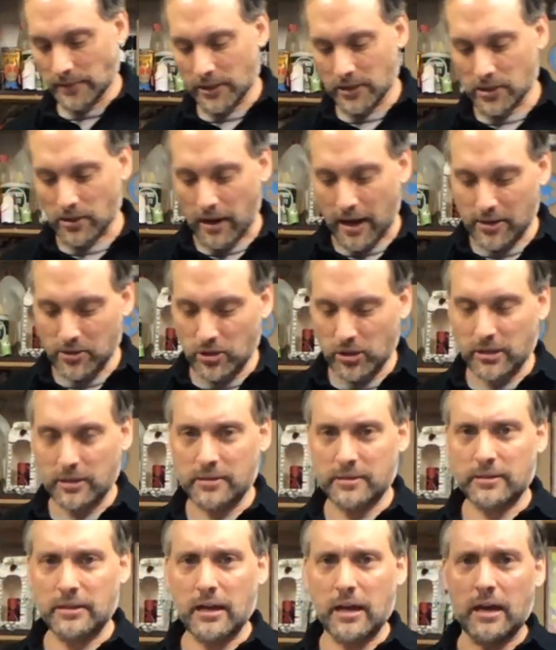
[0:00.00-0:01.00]
So as you can
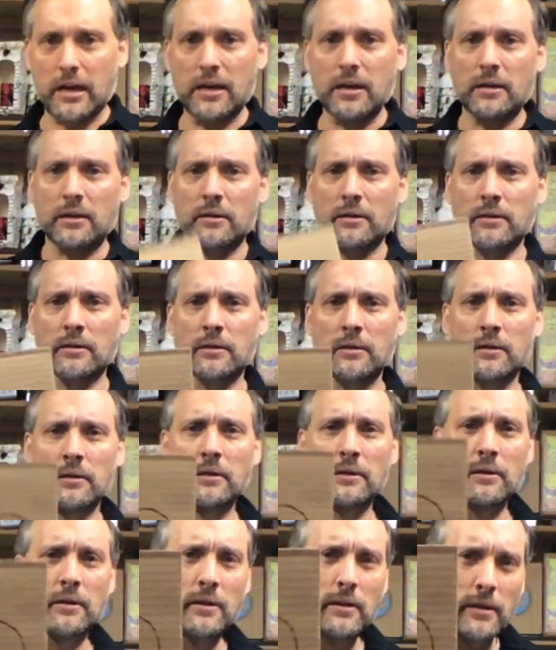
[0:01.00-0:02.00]
see,
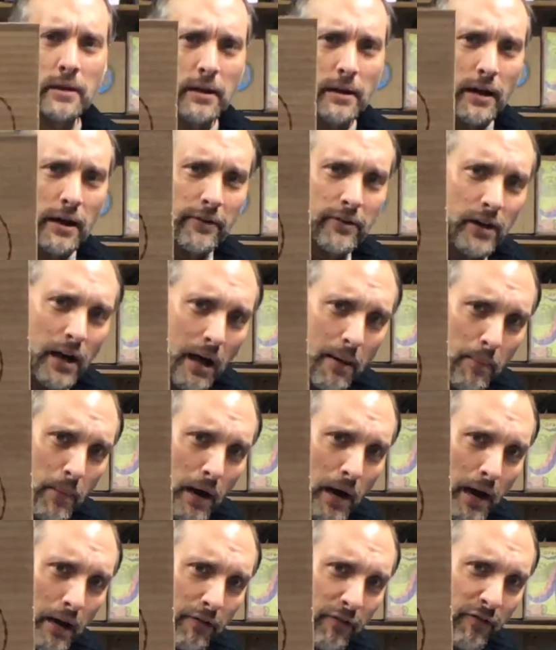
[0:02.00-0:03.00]
I've got
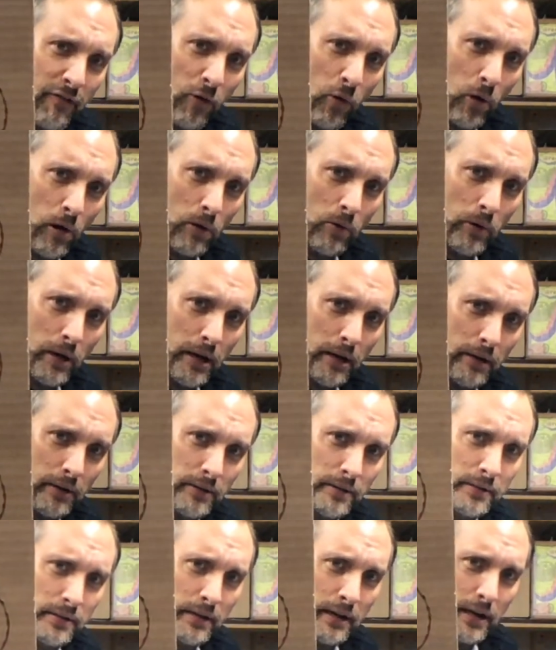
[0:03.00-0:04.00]
my 4
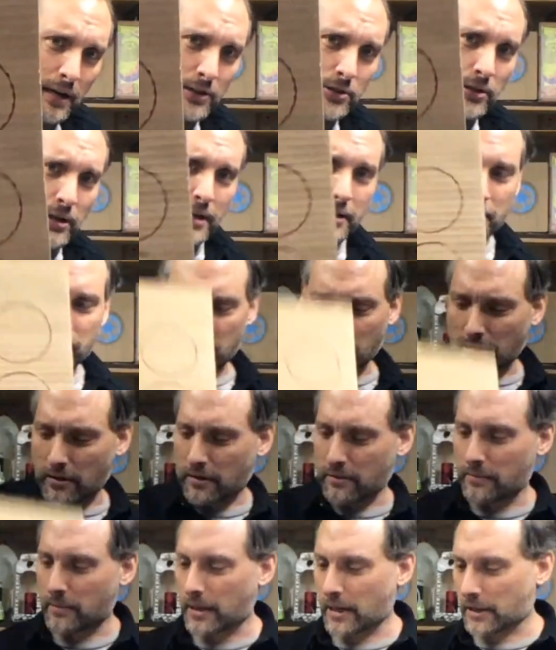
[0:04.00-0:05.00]
wheels that I traced
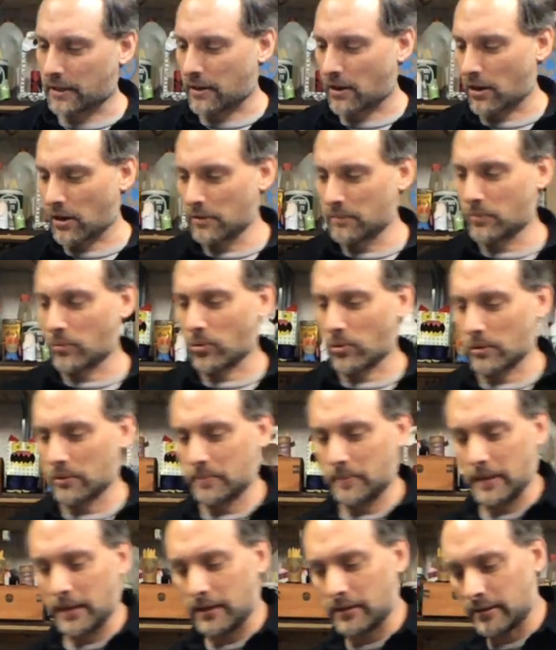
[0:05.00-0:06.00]
on my cardboard
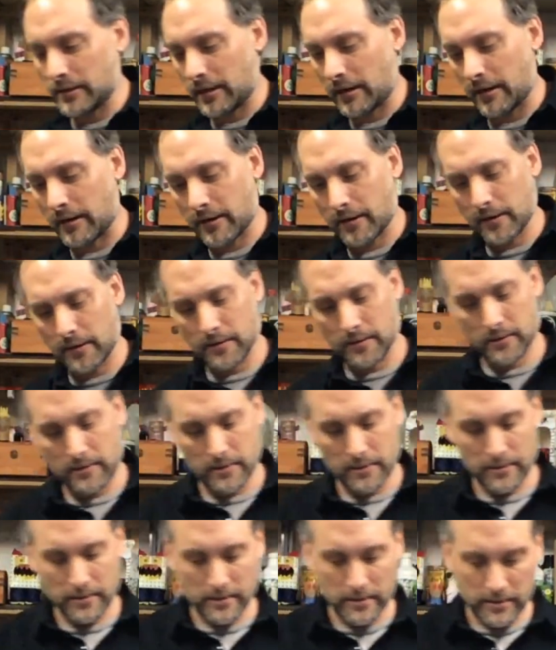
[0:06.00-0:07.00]
piece here,
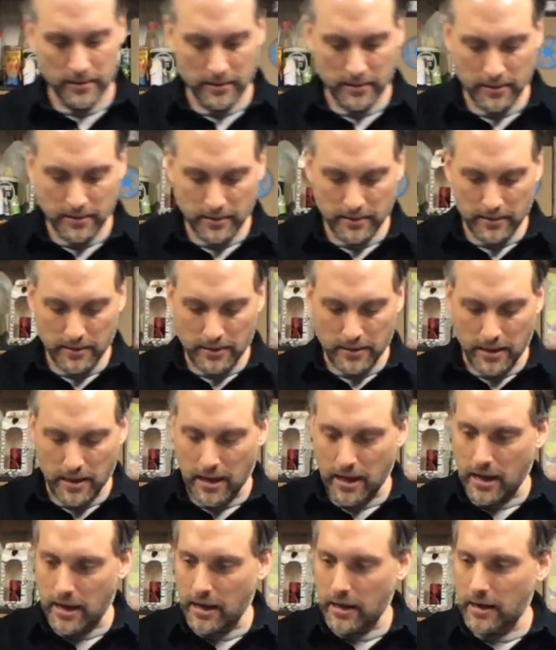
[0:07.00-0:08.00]

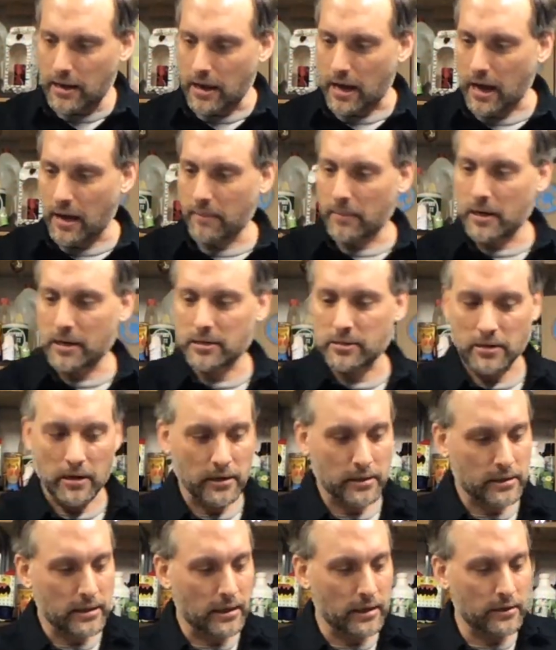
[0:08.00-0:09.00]
and I'm going to
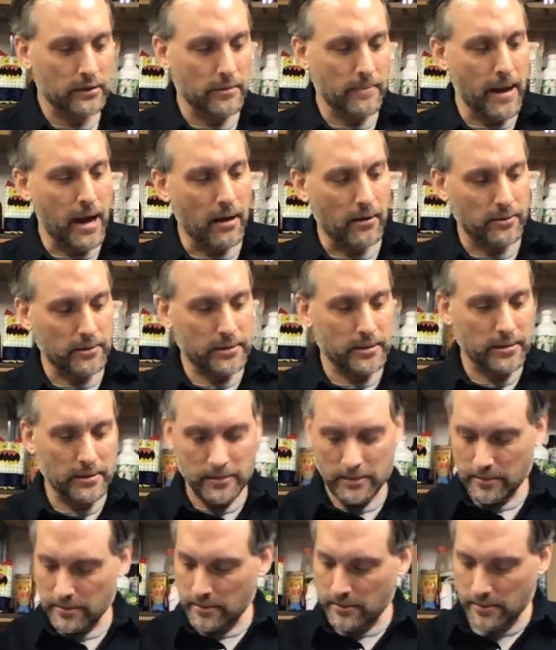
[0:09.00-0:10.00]
start cutting them out.
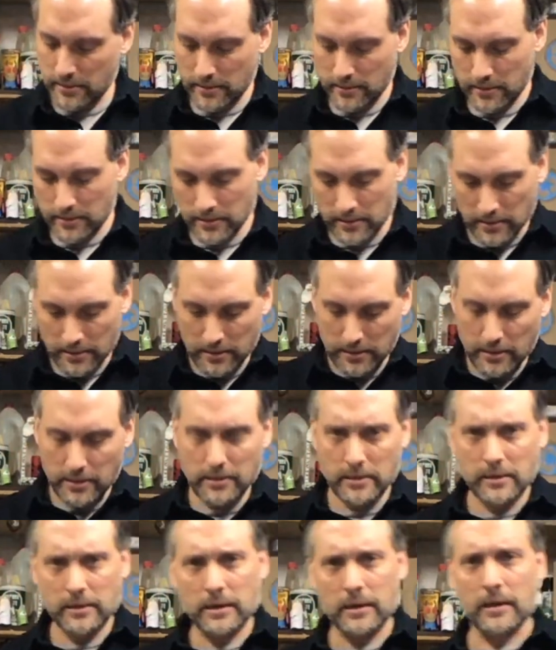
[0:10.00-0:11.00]

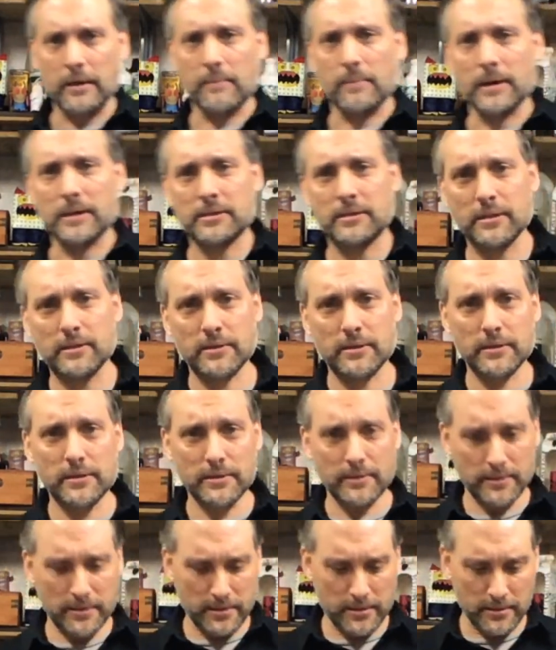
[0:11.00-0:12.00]
Get my
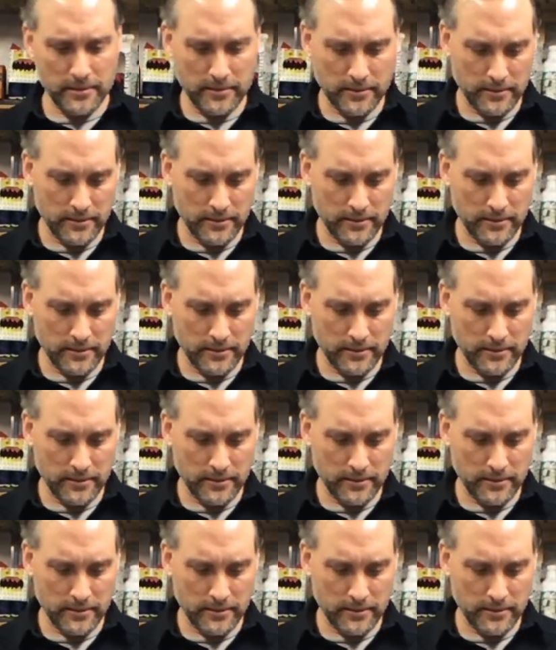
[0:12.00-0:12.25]
scissors.